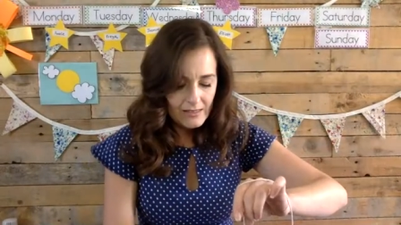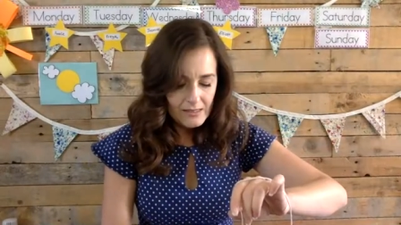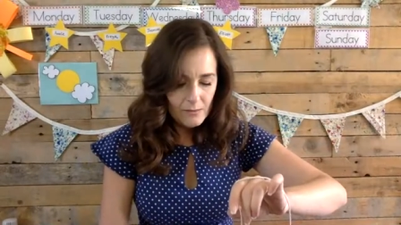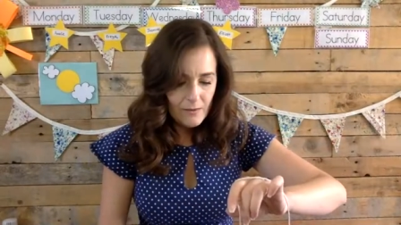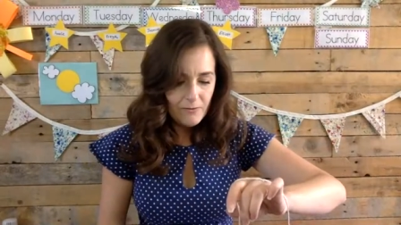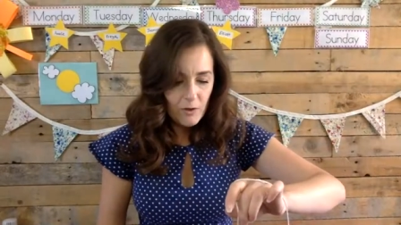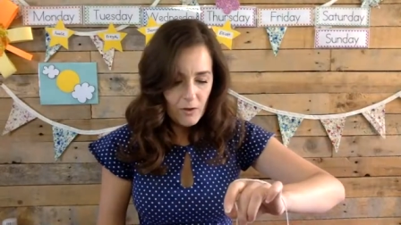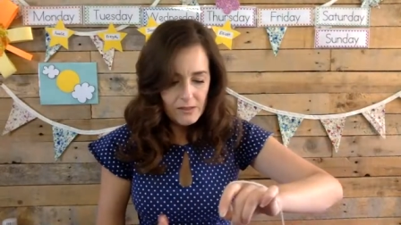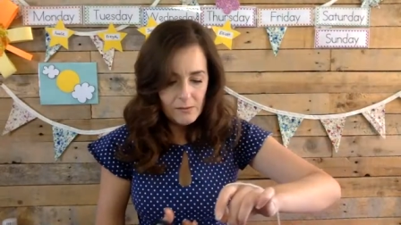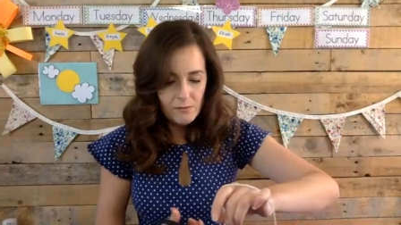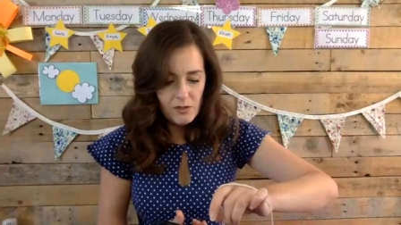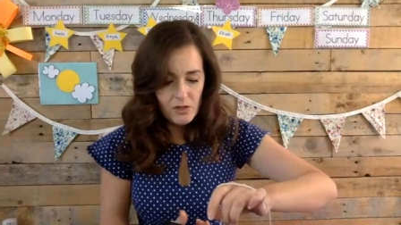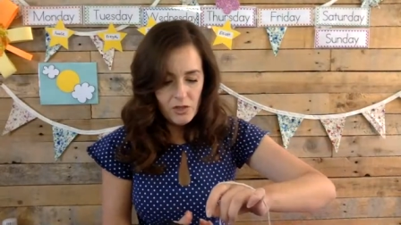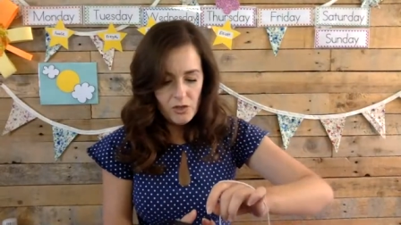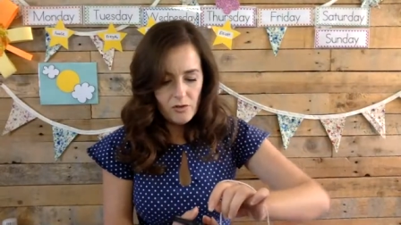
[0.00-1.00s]
So we've got some
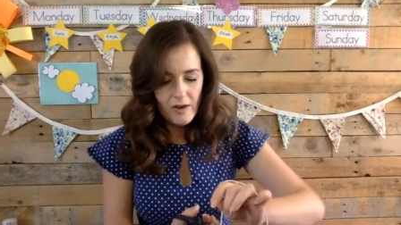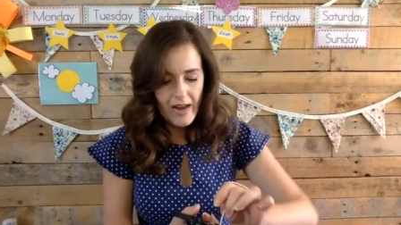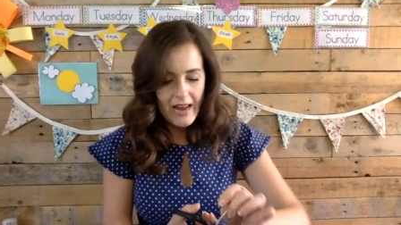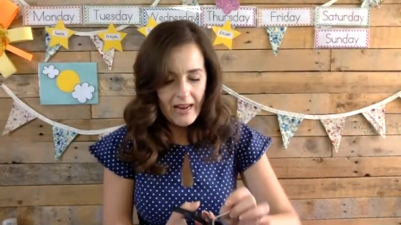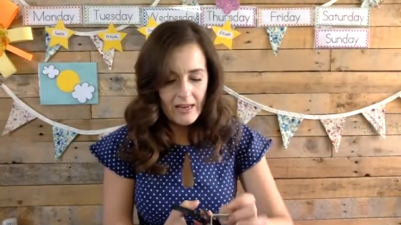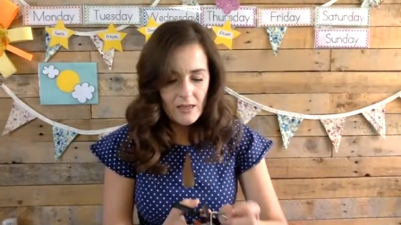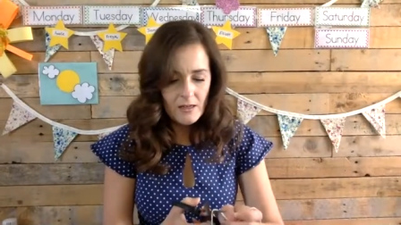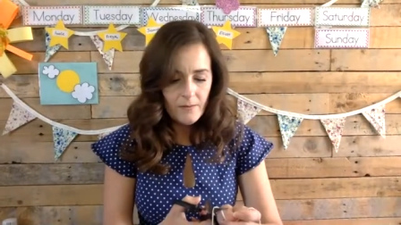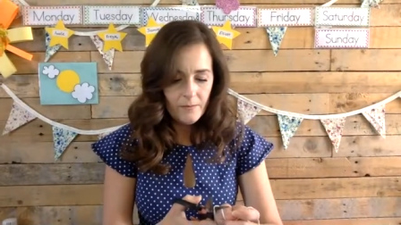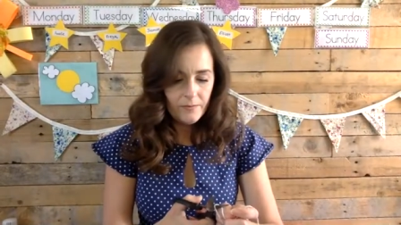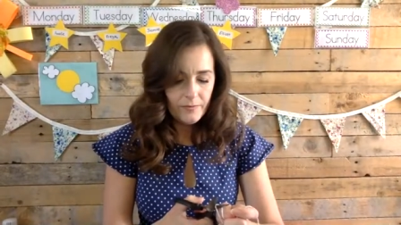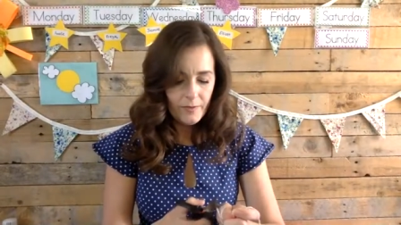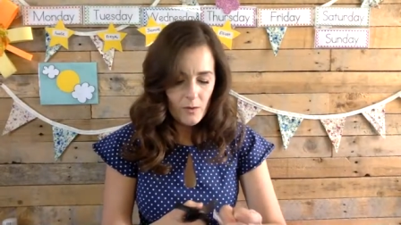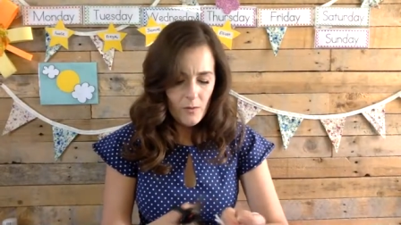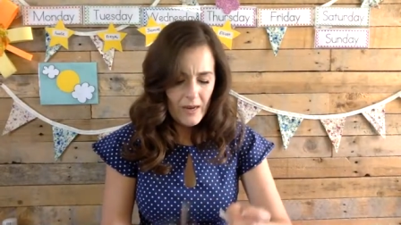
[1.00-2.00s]
string.
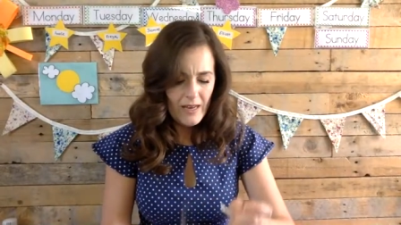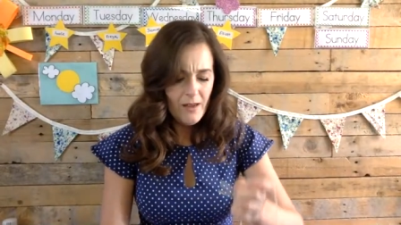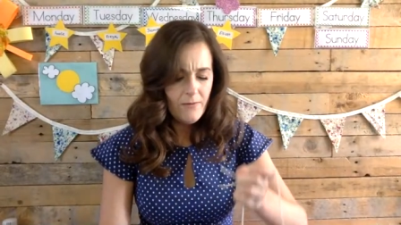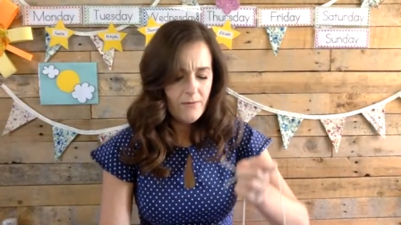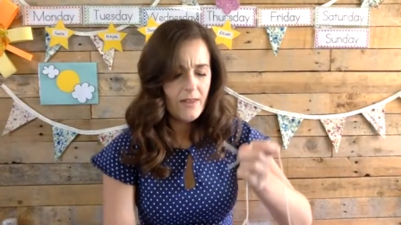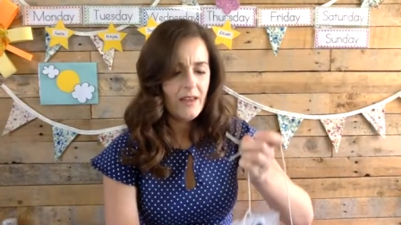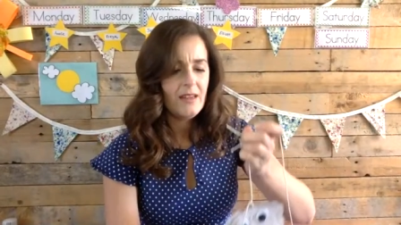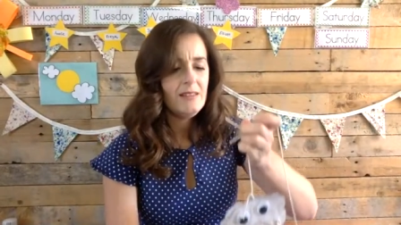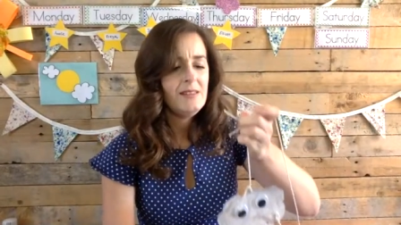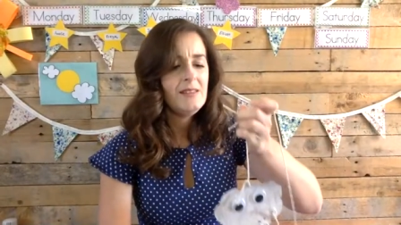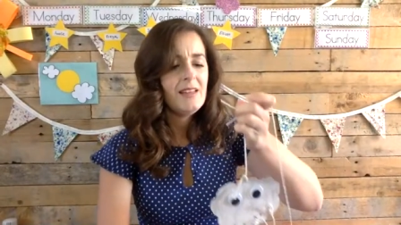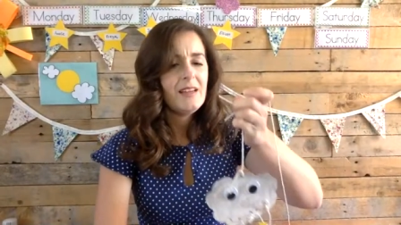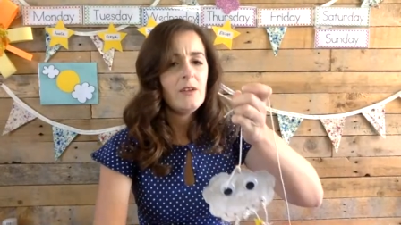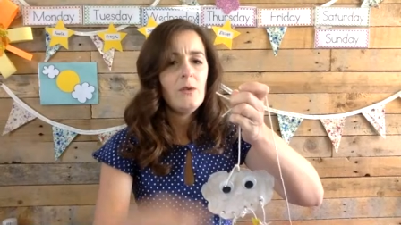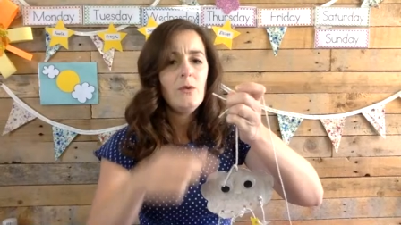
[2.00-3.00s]
Oh, I love that. Isn't
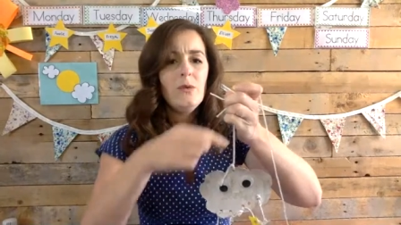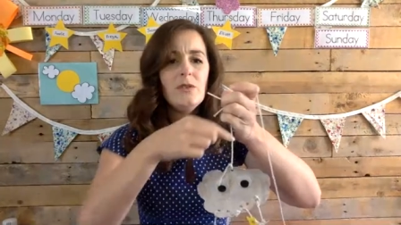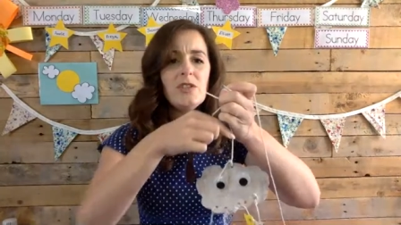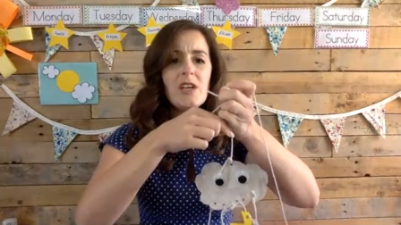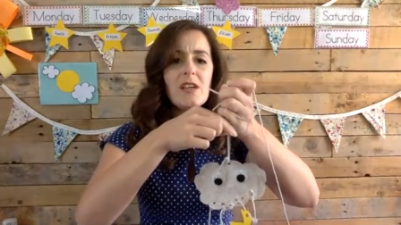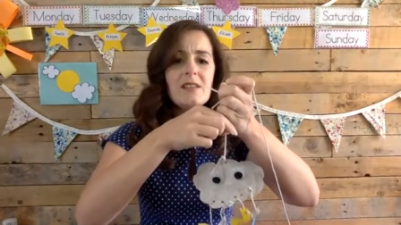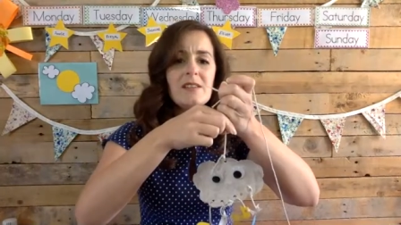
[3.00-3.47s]
that gorgeous?